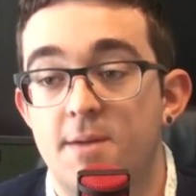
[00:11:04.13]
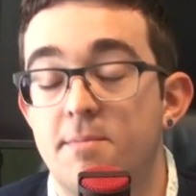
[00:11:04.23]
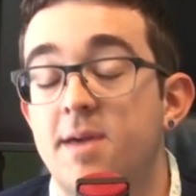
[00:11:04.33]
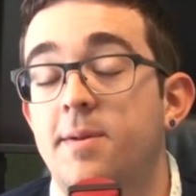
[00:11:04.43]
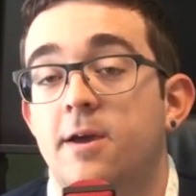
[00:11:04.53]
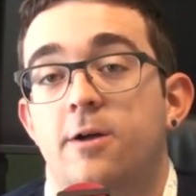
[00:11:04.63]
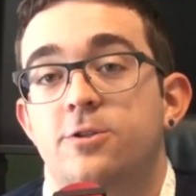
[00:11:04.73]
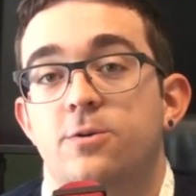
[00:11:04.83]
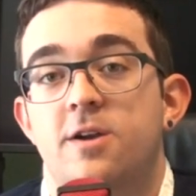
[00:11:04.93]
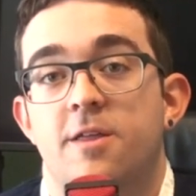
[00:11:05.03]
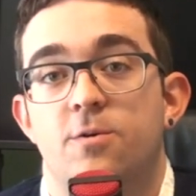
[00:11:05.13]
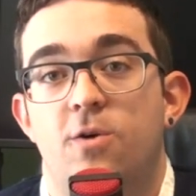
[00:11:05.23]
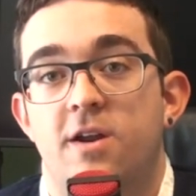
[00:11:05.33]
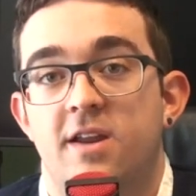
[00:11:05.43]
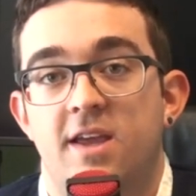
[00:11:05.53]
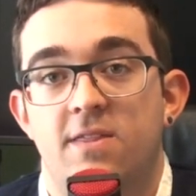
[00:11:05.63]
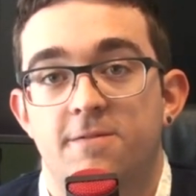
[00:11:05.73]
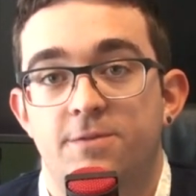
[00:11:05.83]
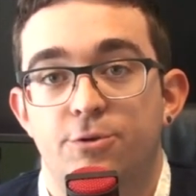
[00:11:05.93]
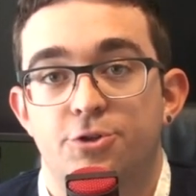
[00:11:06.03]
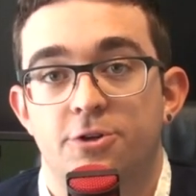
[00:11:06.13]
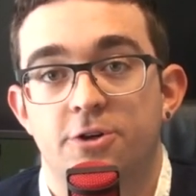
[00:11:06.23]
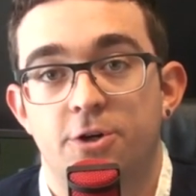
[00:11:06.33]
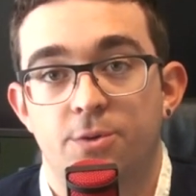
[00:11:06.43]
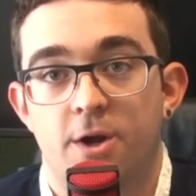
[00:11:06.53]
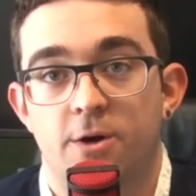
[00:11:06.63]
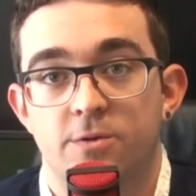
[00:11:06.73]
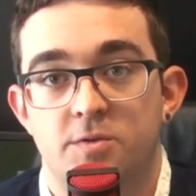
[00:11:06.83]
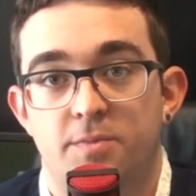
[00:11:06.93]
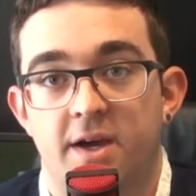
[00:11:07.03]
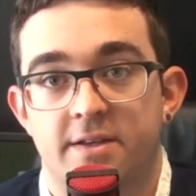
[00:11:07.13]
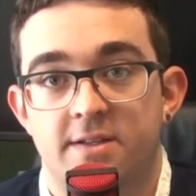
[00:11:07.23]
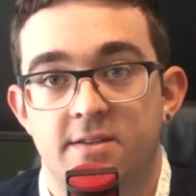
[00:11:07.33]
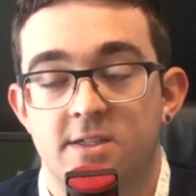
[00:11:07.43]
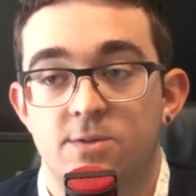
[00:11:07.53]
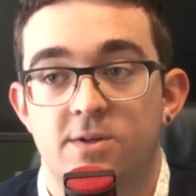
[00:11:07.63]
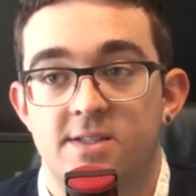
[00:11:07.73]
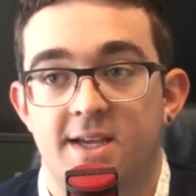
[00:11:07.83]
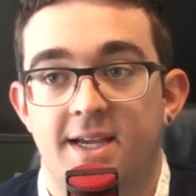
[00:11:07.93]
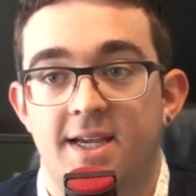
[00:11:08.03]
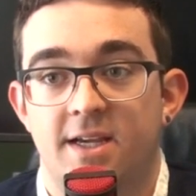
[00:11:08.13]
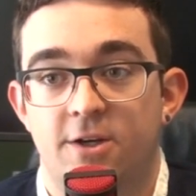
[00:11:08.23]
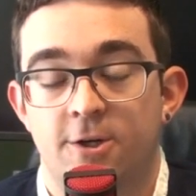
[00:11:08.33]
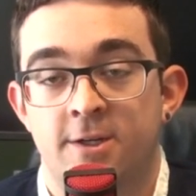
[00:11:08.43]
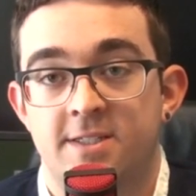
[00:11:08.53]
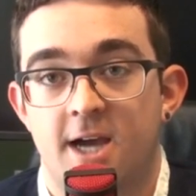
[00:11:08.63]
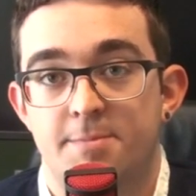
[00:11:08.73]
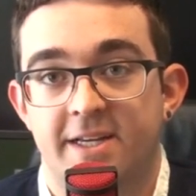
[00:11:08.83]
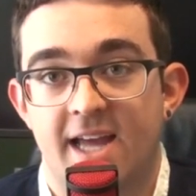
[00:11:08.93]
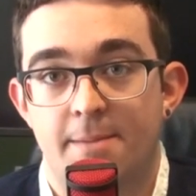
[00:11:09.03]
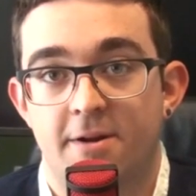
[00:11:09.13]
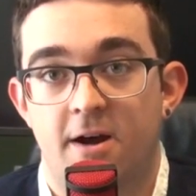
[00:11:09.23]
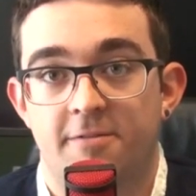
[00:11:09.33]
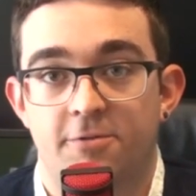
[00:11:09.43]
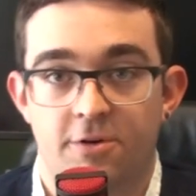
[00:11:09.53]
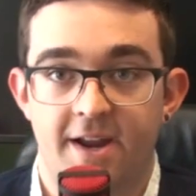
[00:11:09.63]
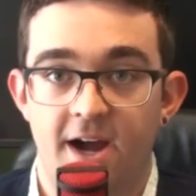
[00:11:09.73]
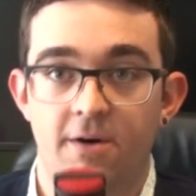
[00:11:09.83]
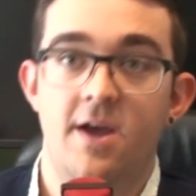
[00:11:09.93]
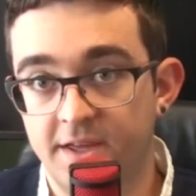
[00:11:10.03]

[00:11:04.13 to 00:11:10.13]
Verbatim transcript: Maybe I'll do another one in the future, who knows, but this was a good time to cap it off for now.